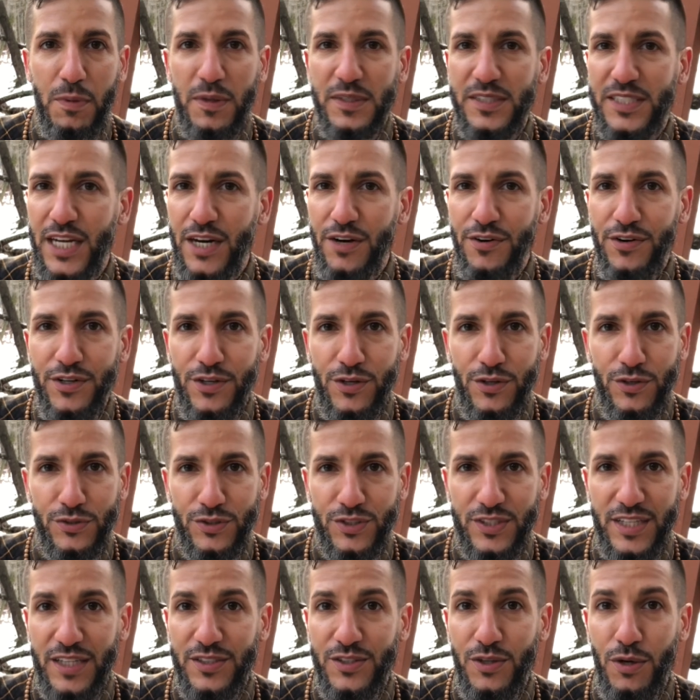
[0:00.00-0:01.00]

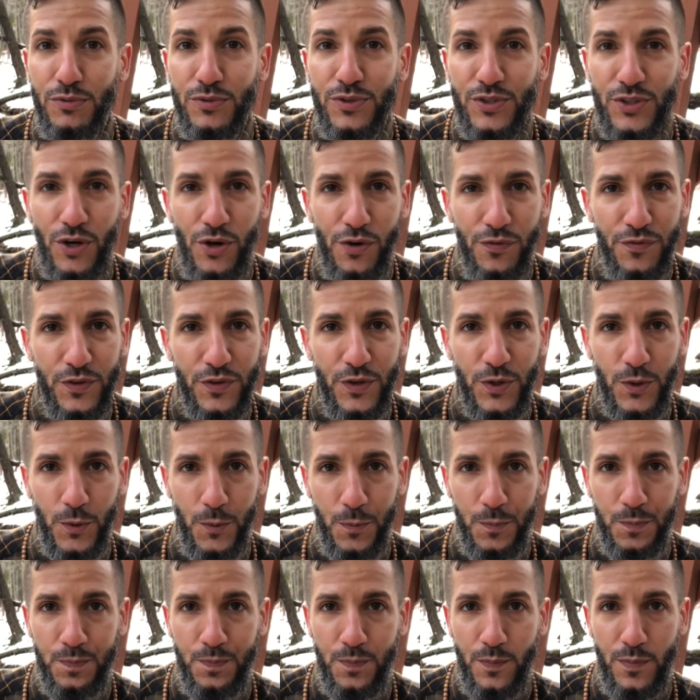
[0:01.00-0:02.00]
materials that don't serve you,
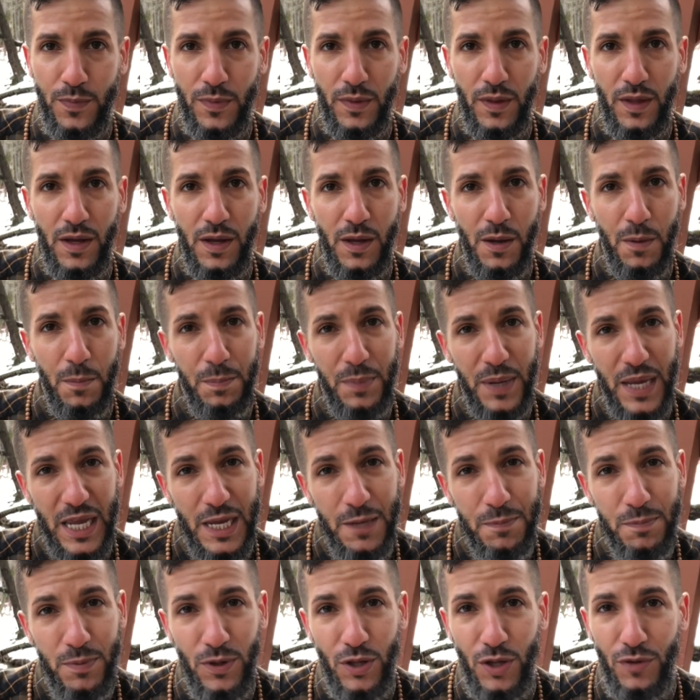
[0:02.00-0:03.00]

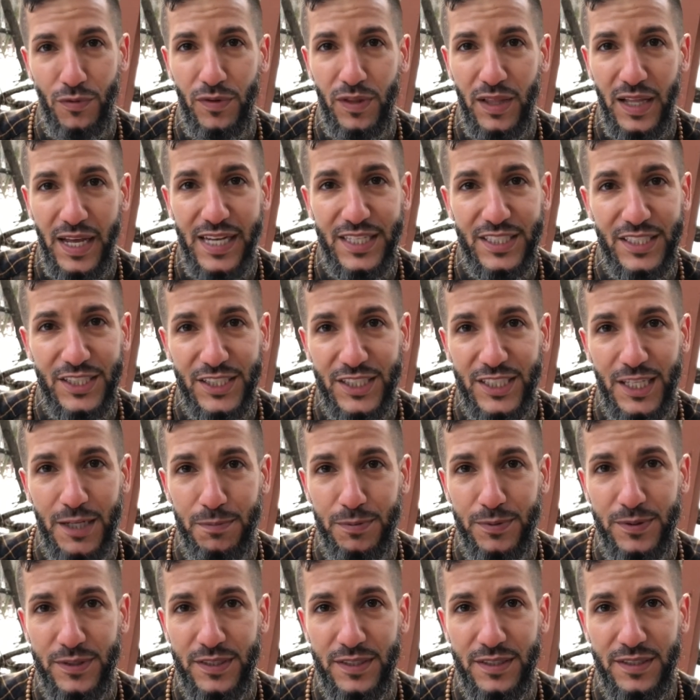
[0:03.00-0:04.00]
people or
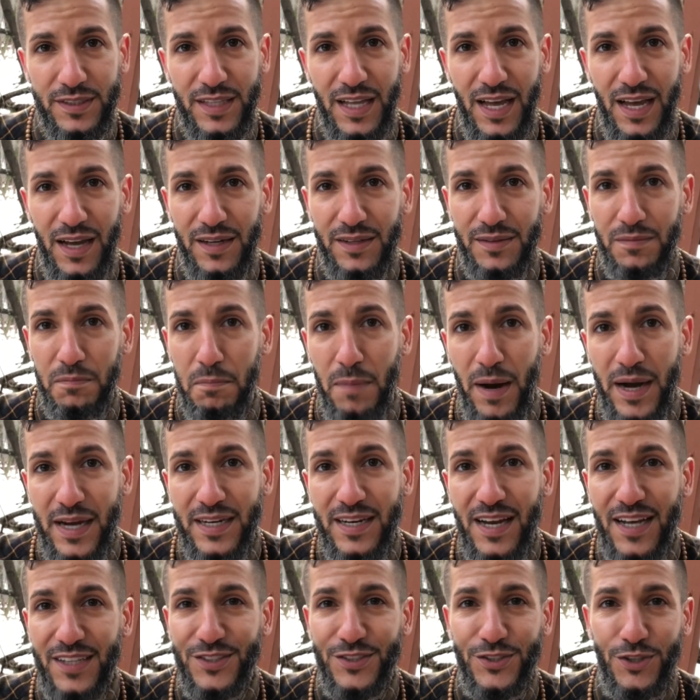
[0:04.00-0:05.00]
relationships that might
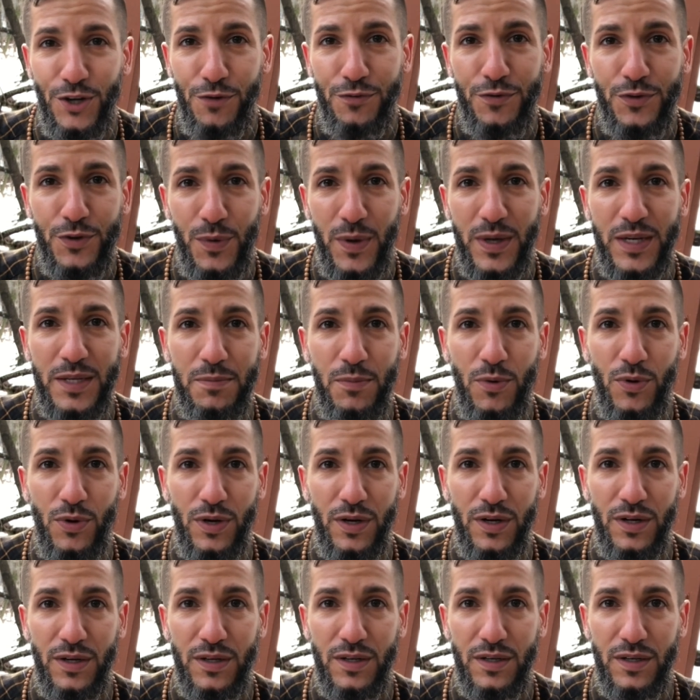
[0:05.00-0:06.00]
not serve you
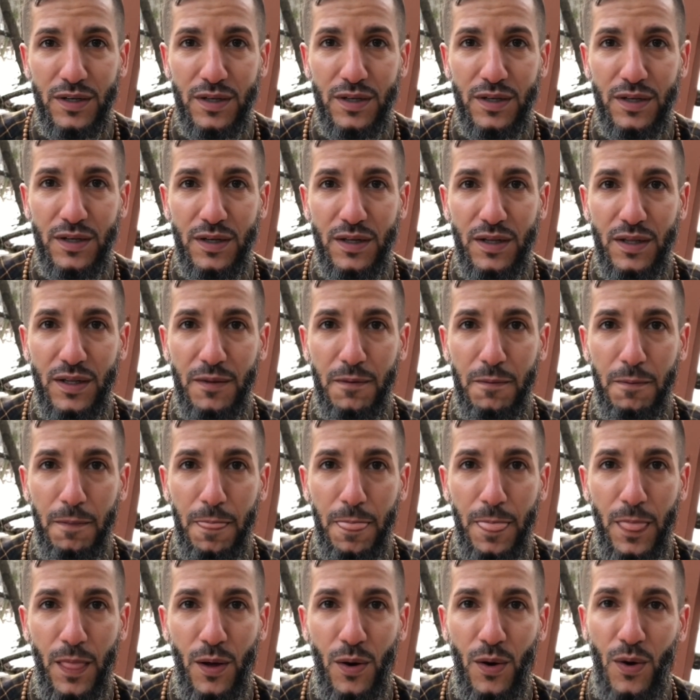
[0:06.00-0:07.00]
anymore,
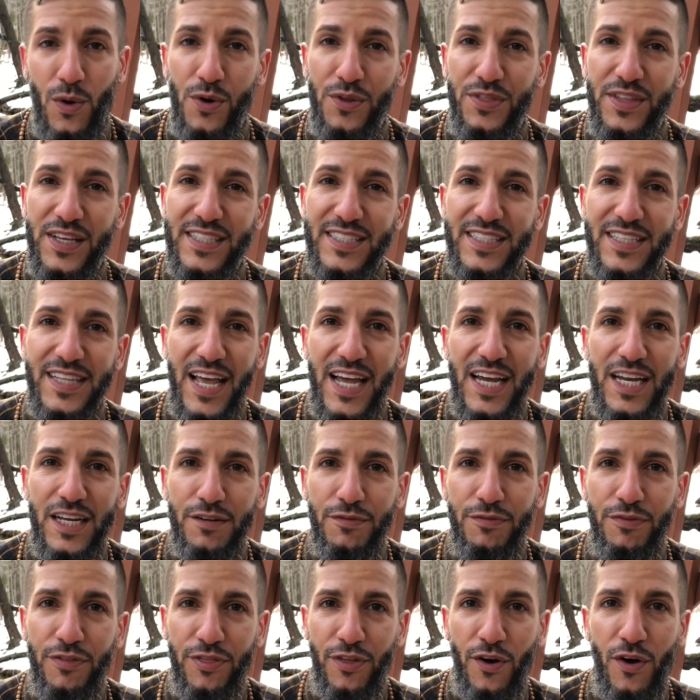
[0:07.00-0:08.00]
or these
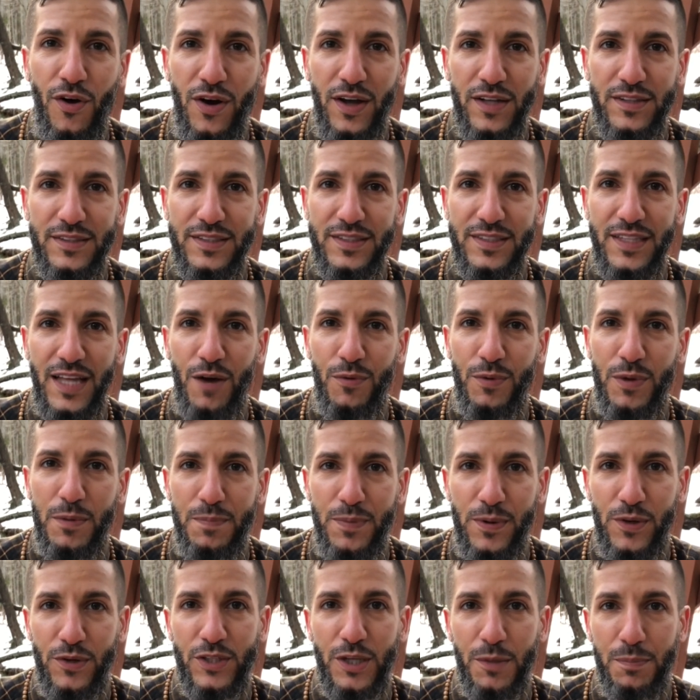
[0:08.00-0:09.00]
negative thoughts that we
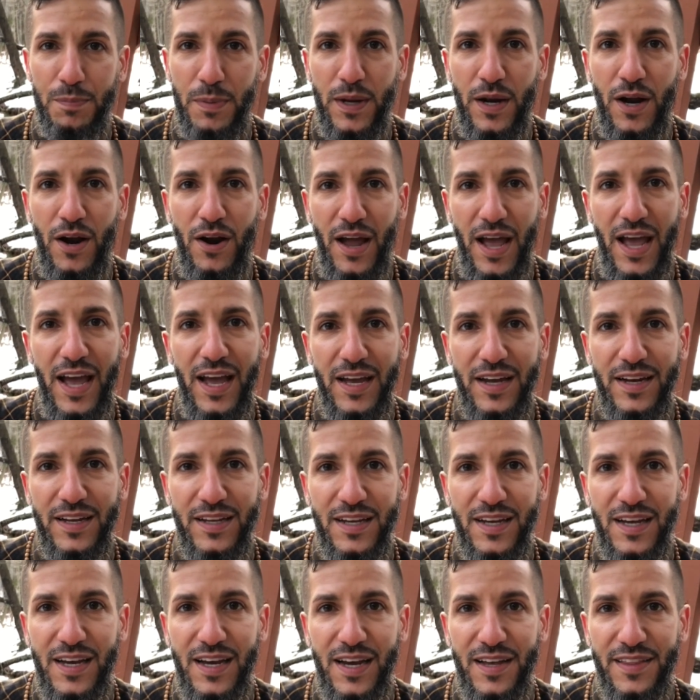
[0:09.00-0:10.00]
build up in our head
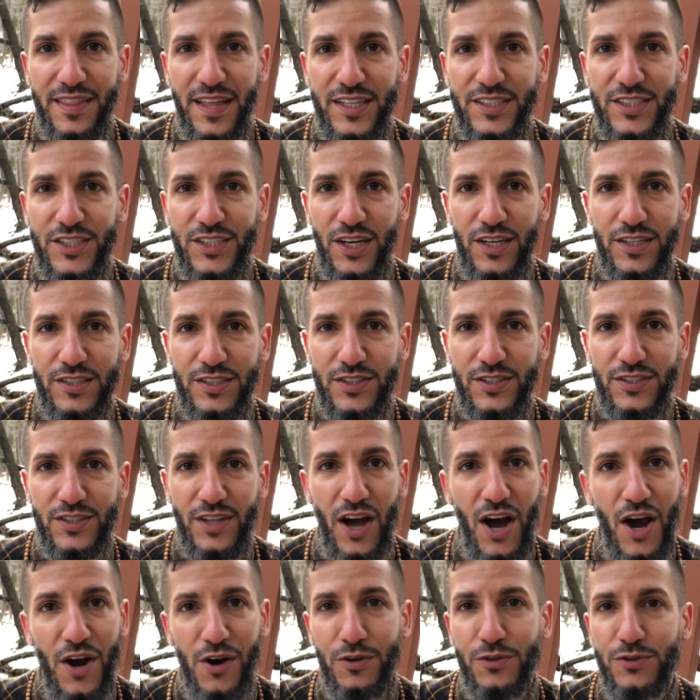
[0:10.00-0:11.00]
that just
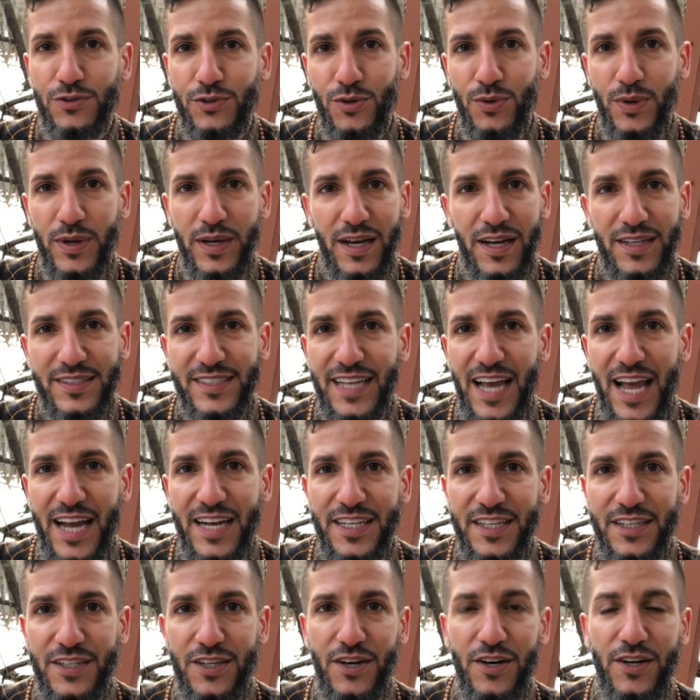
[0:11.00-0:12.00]
aren't doing us
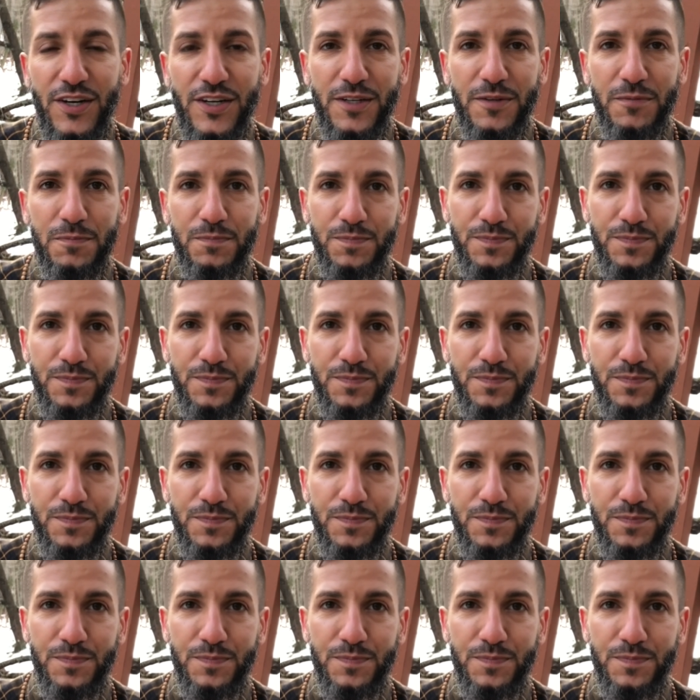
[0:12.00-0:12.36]
any good.